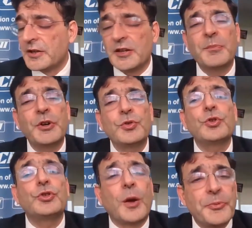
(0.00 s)
Number
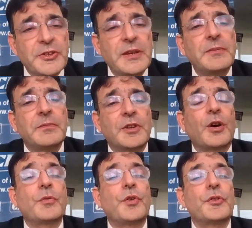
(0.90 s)
two, top scheme.
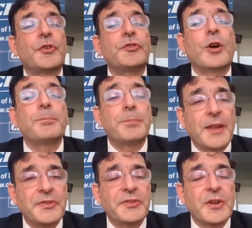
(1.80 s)
Now, of course, is top
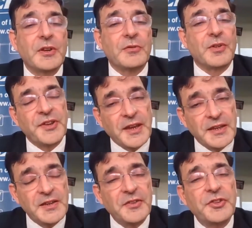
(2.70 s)
plus. Once
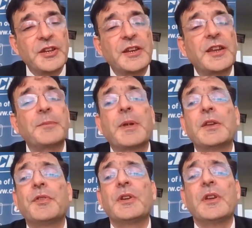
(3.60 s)
again, industry can take
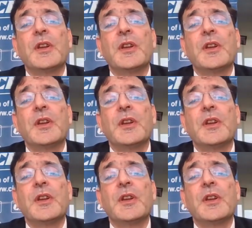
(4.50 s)
benefit.